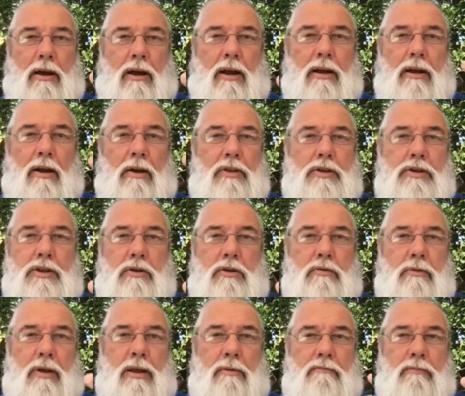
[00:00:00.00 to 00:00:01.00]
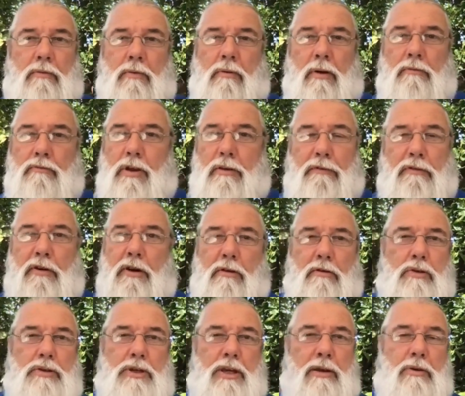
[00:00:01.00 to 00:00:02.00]
I got the
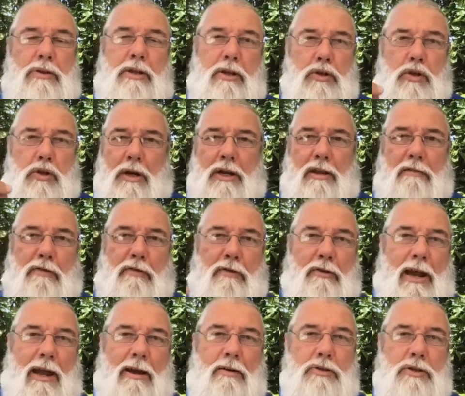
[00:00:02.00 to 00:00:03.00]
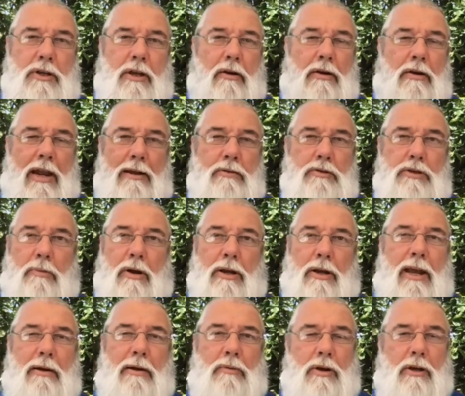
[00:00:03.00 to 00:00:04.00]
referrals in within 24 hours of going out to my
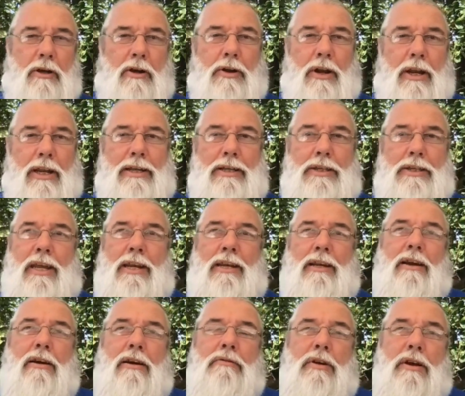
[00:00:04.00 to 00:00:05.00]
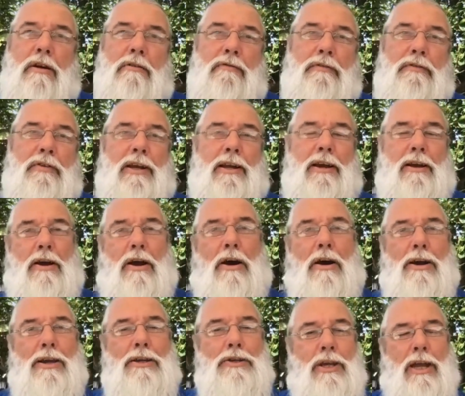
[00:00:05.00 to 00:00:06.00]
network on LinkedIn. Go figure,
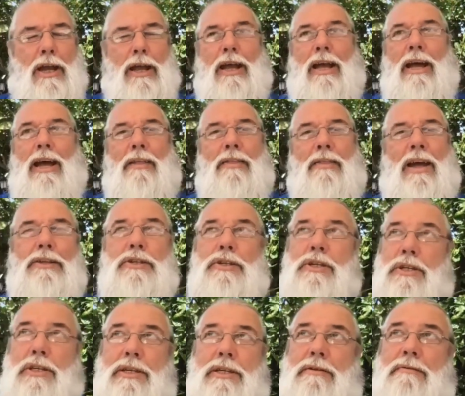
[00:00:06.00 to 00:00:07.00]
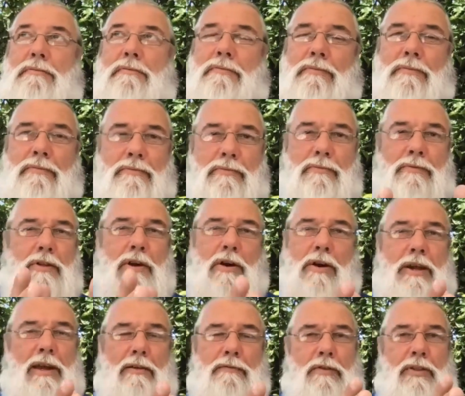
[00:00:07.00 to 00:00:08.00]
guys. And that's
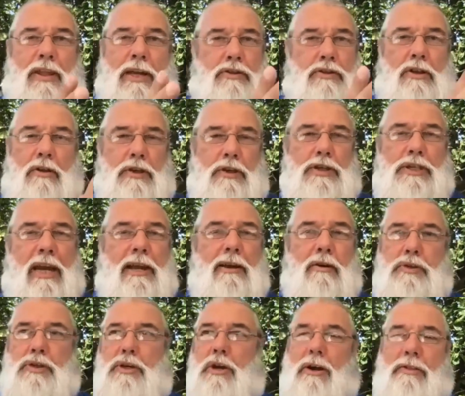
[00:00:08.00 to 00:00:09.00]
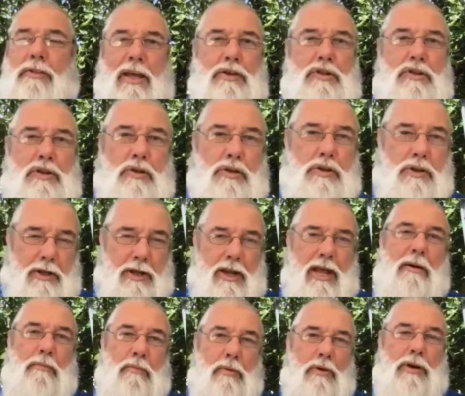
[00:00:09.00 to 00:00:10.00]
not the sales side. That's just the
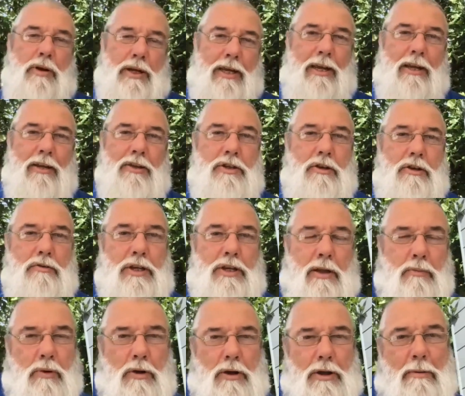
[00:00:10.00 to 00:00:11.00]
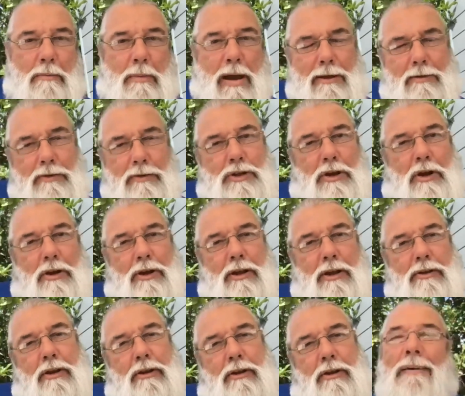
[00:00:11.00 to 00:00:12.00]
networking, as you said, word of mouth
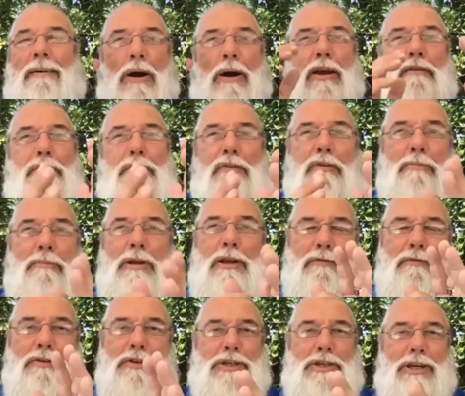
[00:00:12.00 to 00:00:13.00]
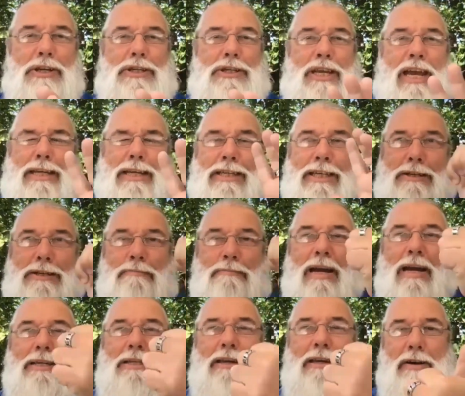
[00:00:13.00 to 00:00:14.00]
side. My formula for success is
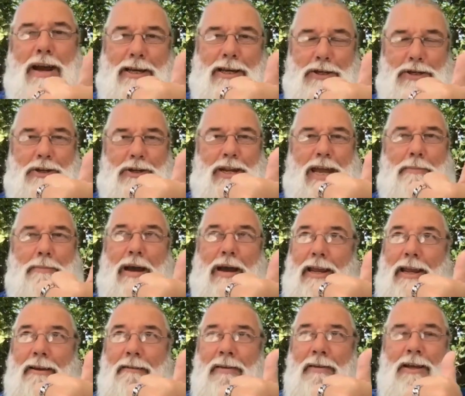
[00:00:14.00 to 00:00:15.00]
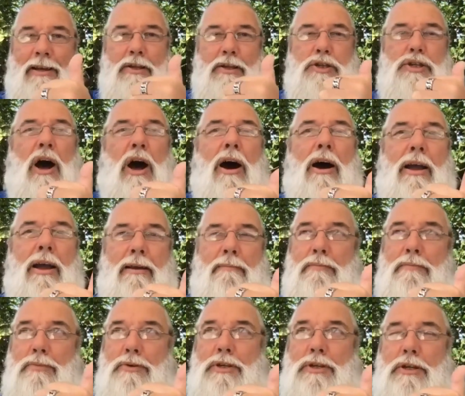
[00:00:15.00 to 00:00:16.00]
massive action, MA,
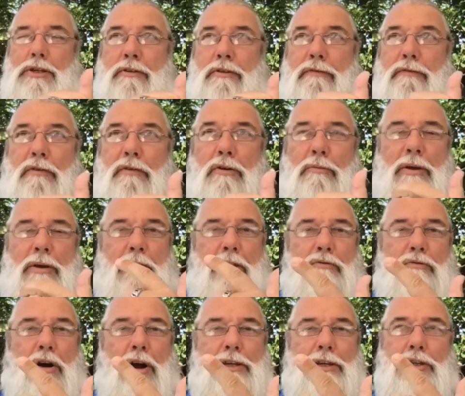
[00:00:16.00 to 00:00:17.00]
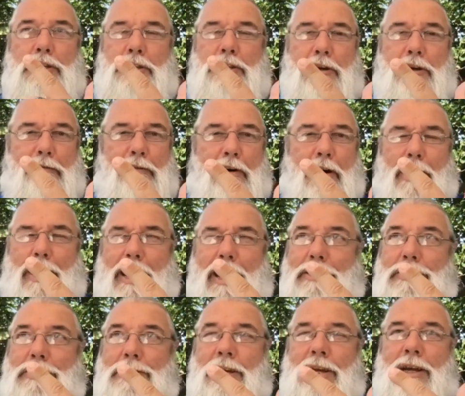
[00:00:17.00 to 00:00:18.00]
times, it's a formula, the right stuff,
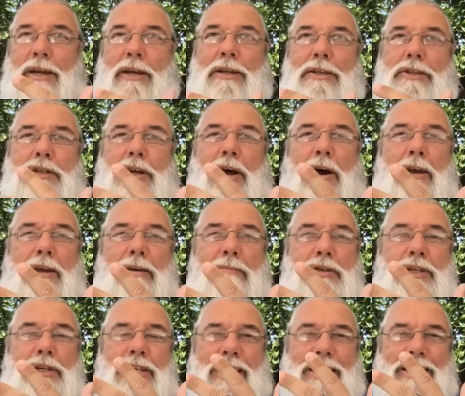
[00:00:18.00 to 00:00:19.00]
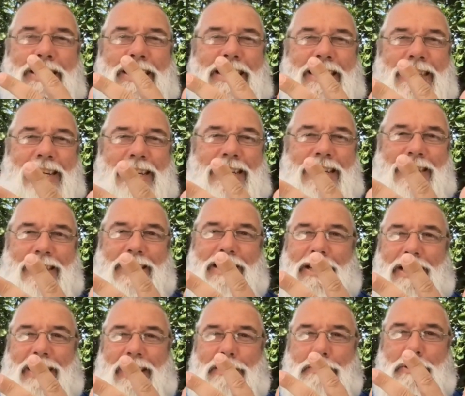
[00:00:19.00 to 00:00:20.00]
RS, times
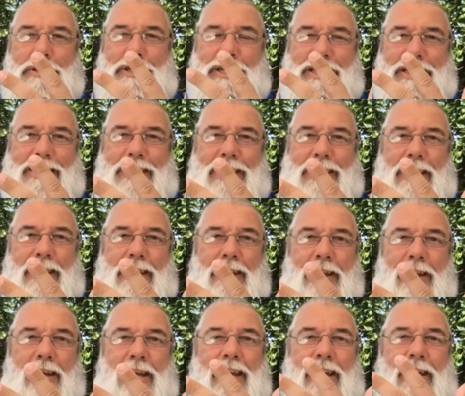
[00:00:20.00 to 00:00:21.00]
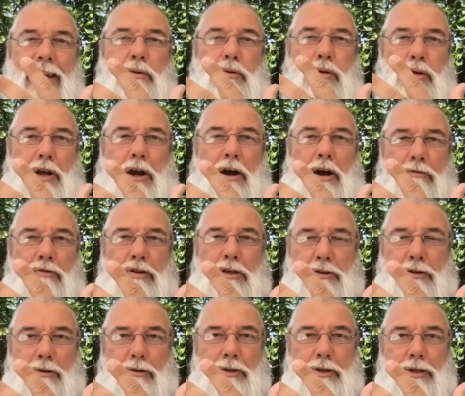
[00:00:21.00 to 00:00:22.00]
consistently, which is C, equals R
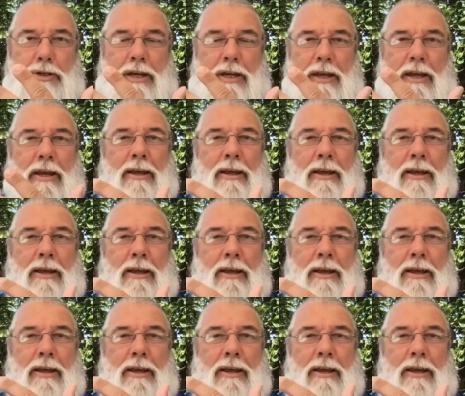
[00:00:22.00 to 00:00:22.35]
results.